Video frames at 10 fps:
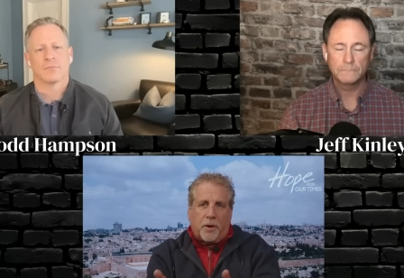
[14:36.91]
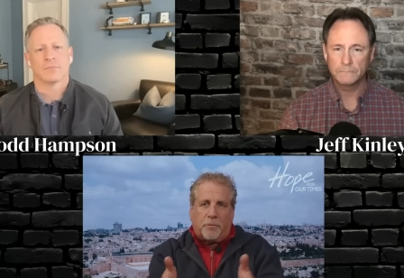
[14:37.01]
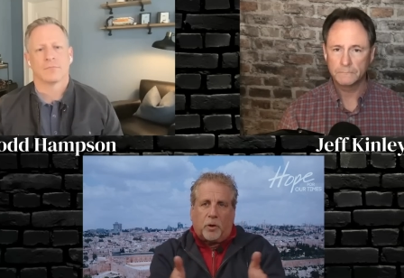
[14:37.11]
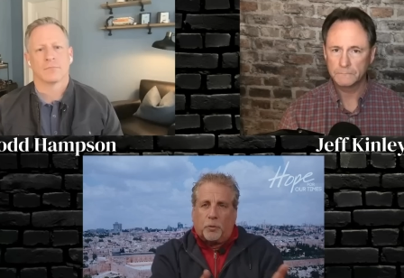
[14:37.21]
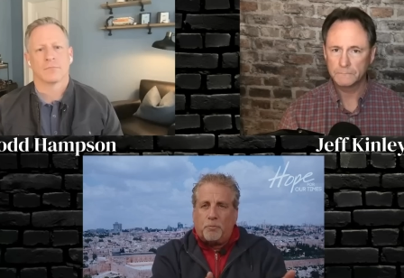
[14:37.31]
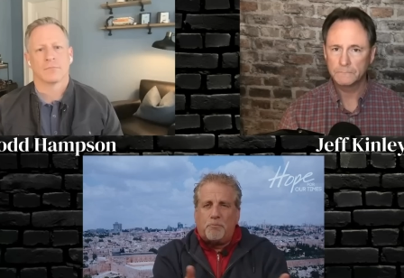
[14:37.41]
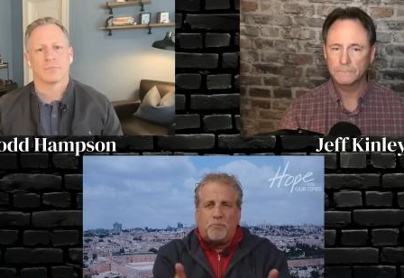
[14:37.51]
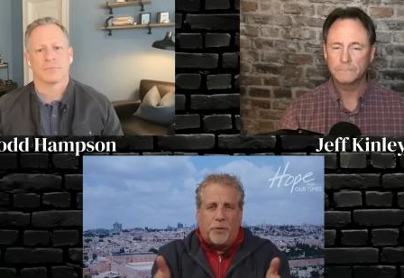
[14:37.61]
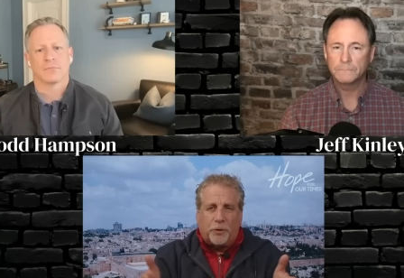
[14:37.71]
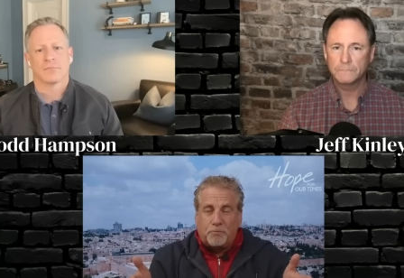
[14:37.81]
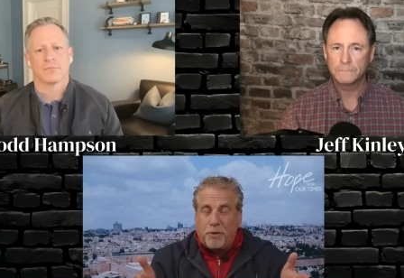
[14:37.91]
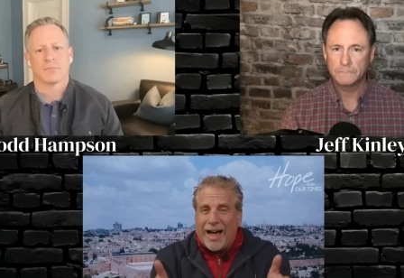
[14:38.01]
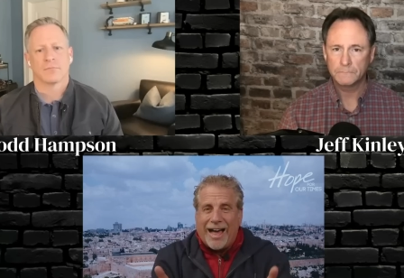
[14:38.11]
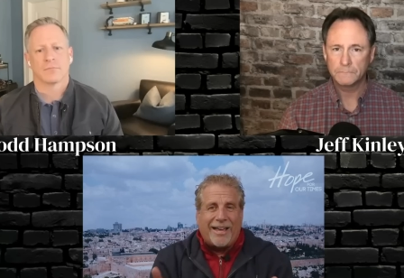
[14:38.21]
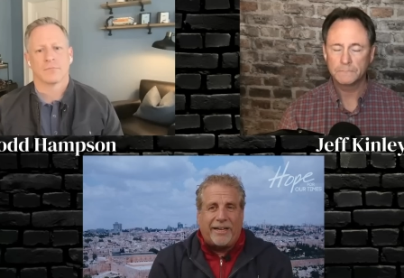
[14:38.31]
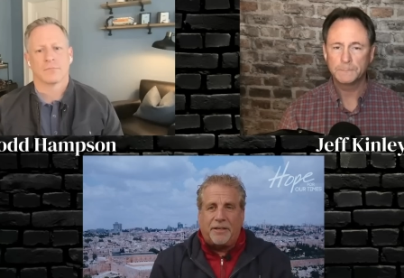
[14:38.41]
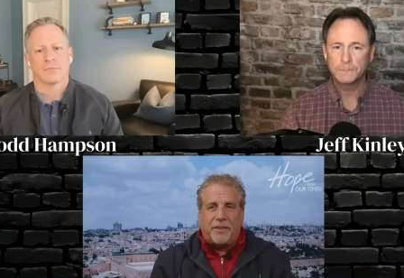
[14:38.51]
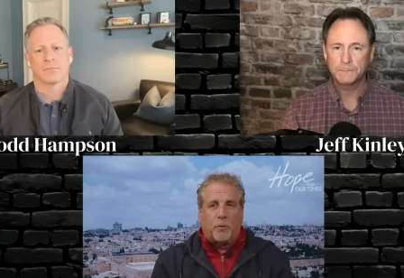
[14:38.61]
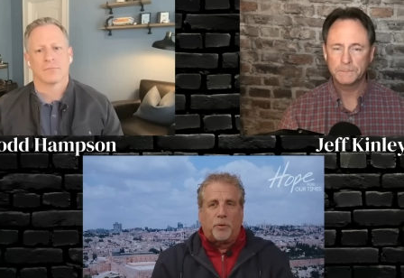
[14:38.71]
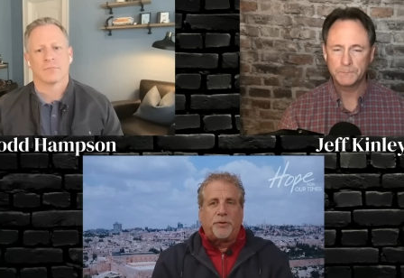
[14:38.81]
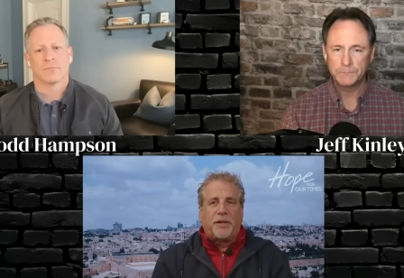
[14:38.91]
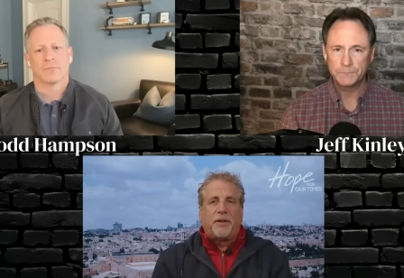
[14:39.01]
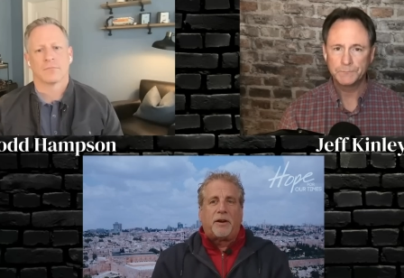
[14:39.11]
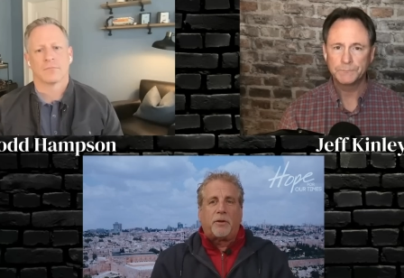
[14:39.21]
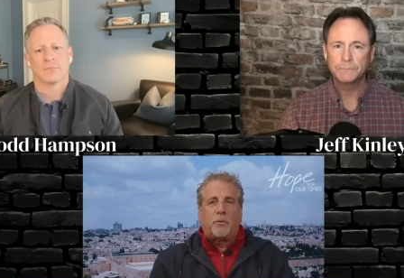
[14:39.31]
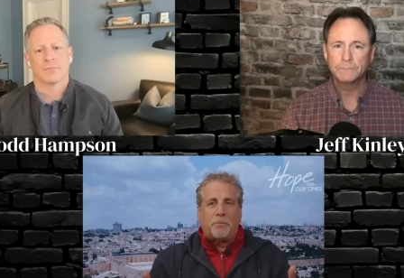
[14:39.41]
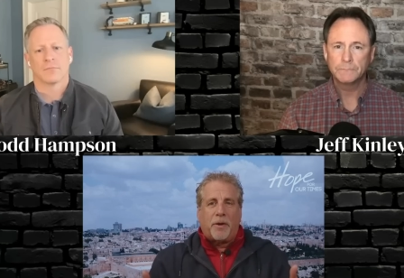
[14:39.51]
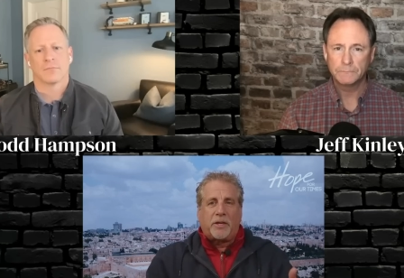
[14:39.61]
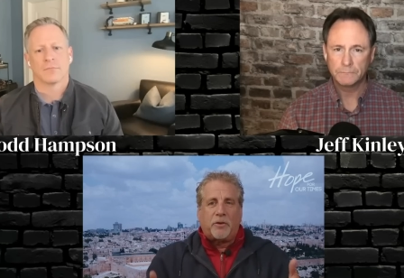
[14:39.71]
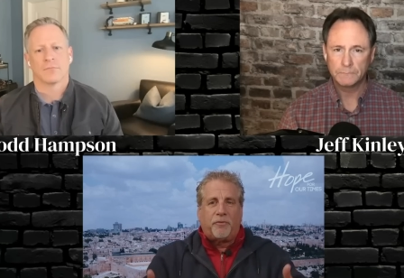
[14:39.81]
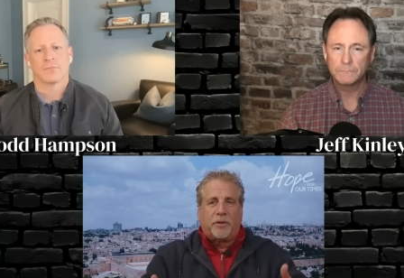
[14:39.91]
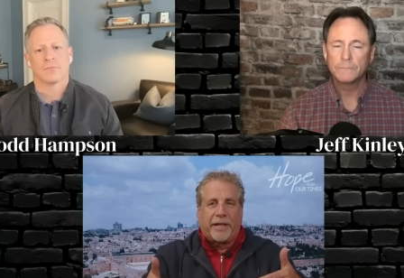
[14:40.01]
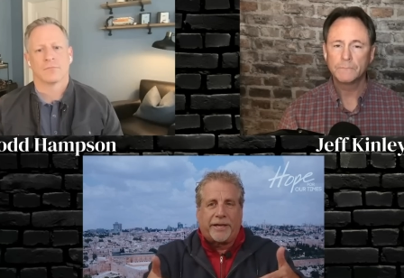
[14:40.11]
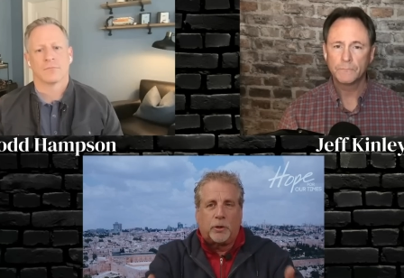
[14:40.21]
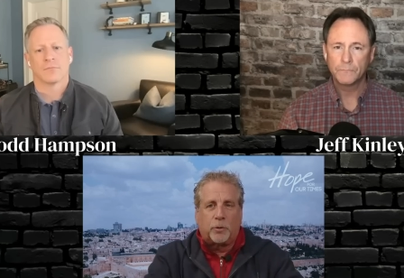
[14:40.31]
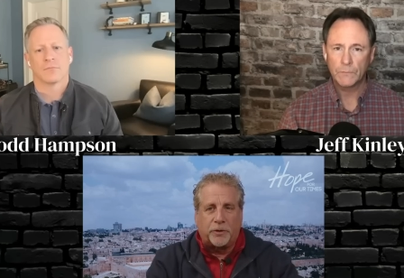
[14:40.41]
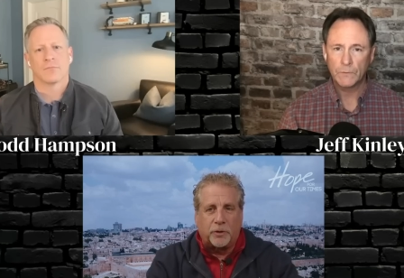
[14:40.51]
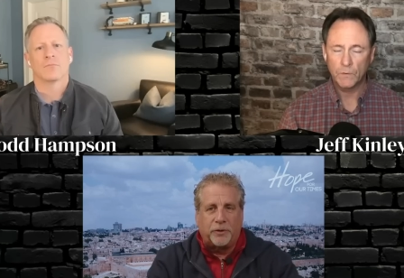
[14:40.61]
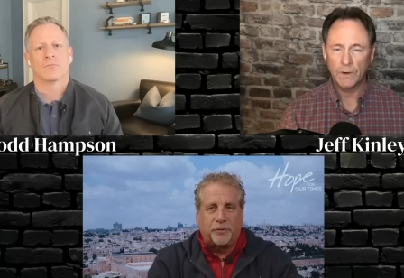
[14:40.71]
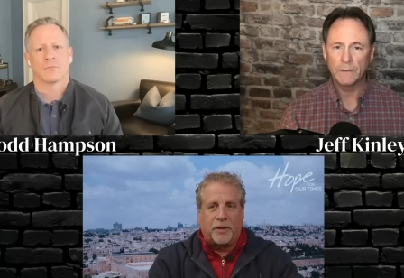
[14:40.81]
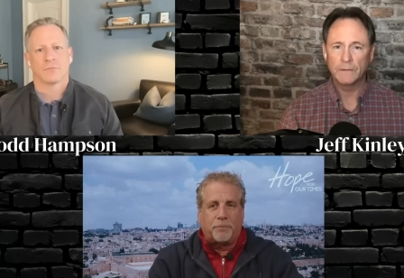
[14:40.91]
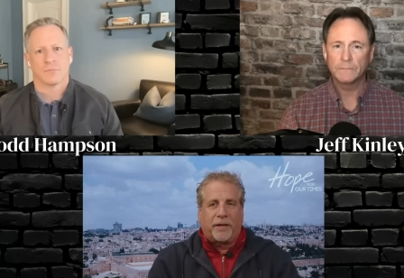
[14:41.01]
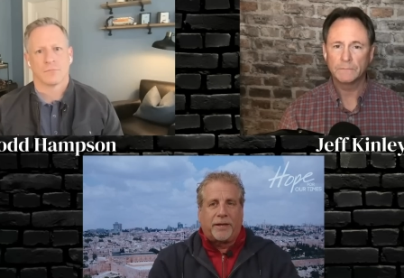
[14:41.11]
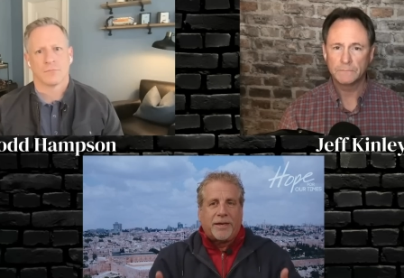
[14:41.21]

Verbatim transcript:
Speaker 1: there's this piety that was in there that would make you feel like you were doing right. something.